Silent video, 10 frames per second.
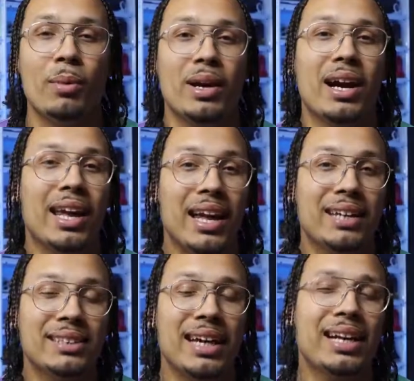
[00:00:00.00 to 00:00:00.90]
But what I
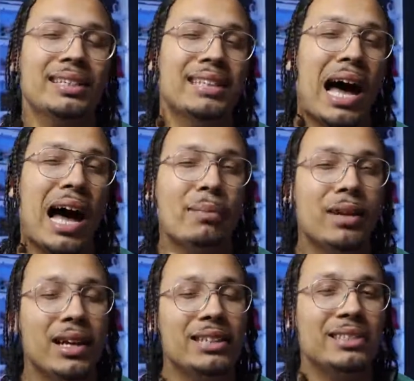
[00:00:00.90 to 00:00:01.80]
can say is I'm
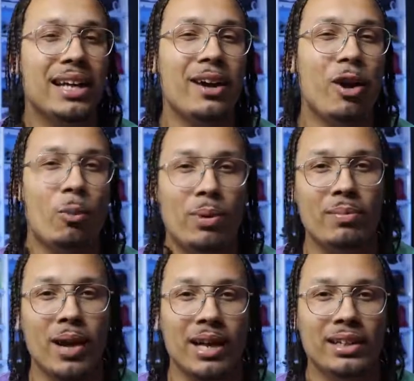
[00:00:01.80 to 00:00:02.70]
going to stay
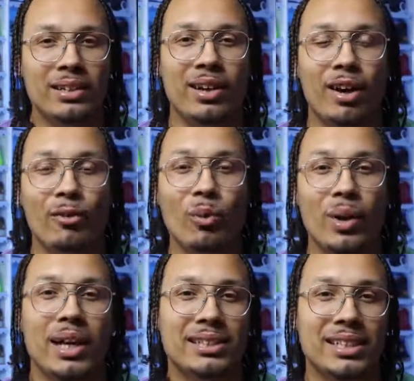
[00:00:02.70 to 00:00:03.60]
open-minded for
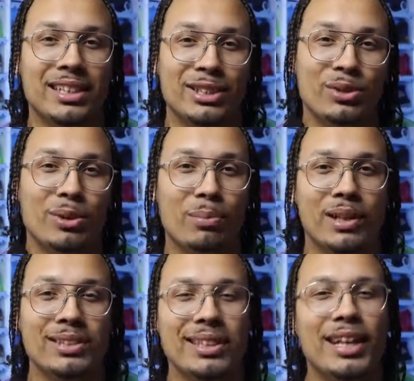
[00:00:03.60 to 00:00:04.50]
when I see this shoe in
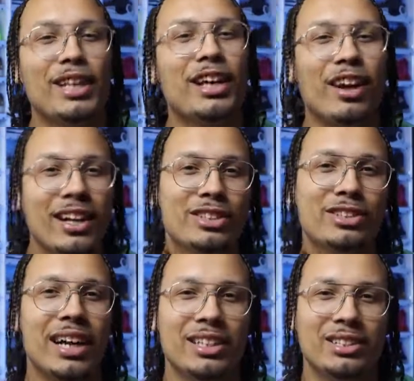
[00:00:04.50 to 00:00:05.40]
person. And then I'll let
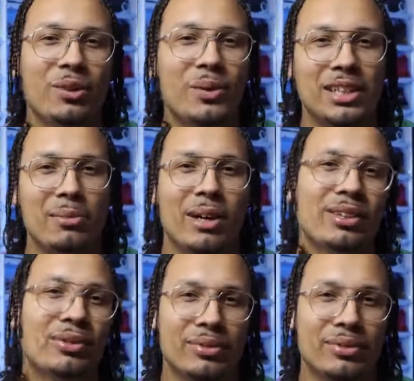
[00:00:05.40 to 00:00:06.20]
you guys know once I make the